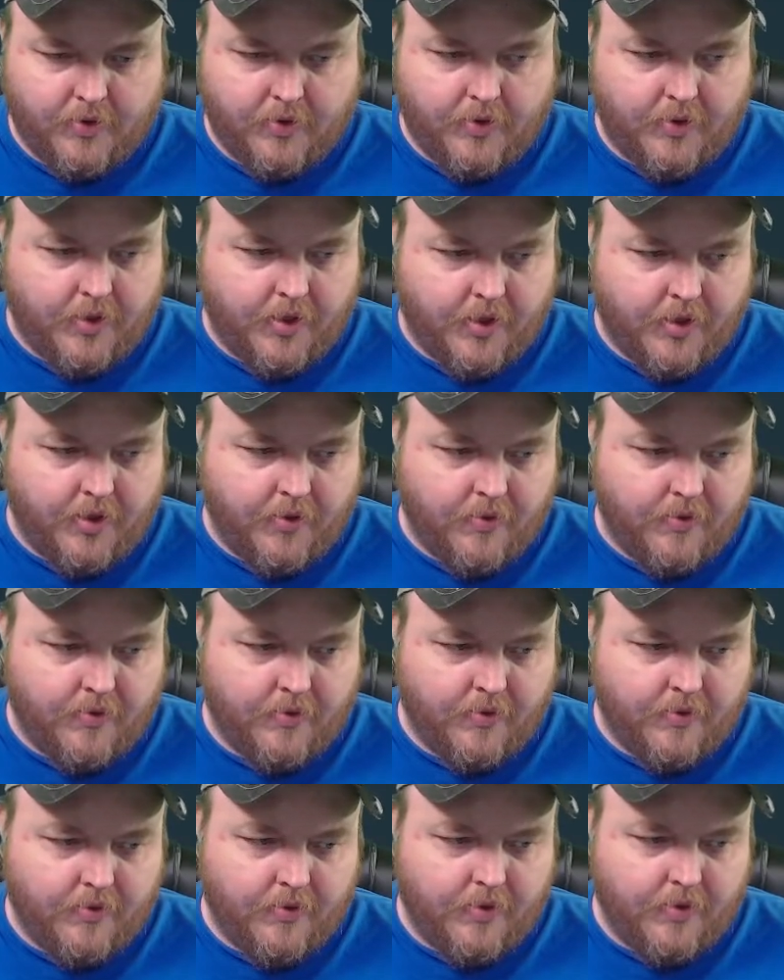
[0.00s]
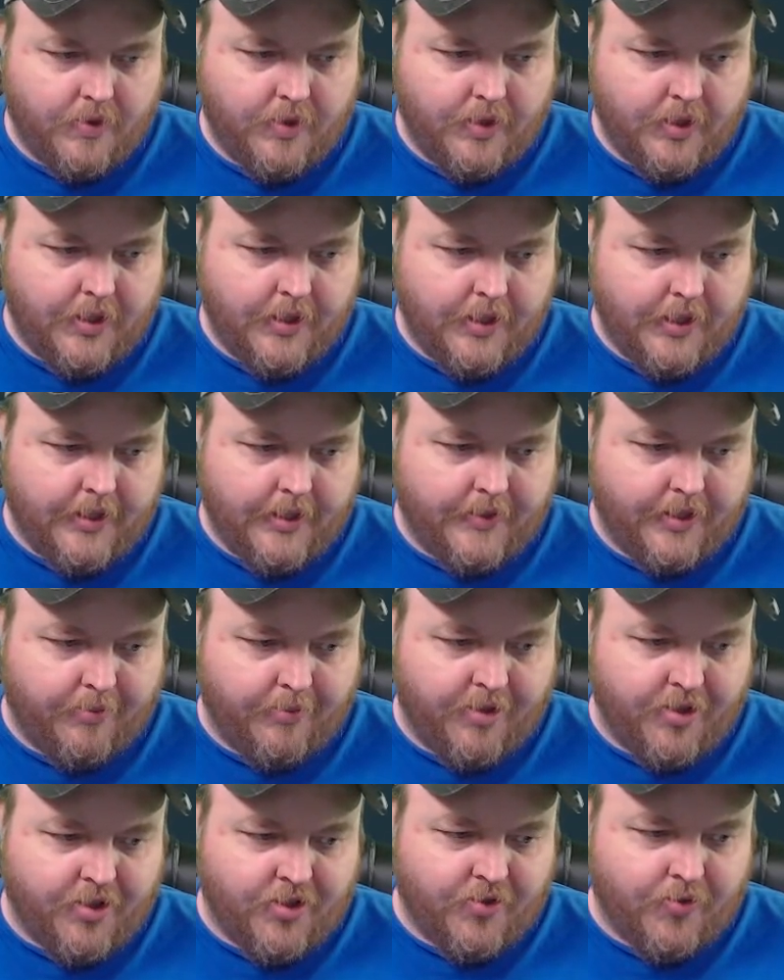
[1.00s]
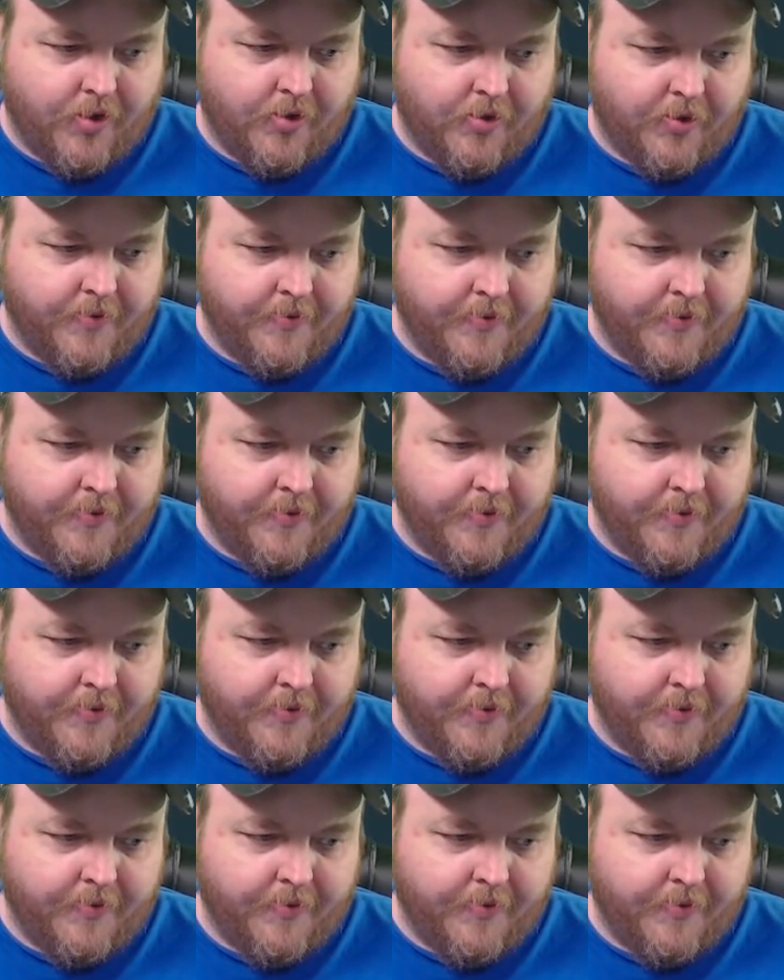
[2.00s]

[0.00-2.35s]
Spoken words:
Uh-oh. It's going to be a struggle.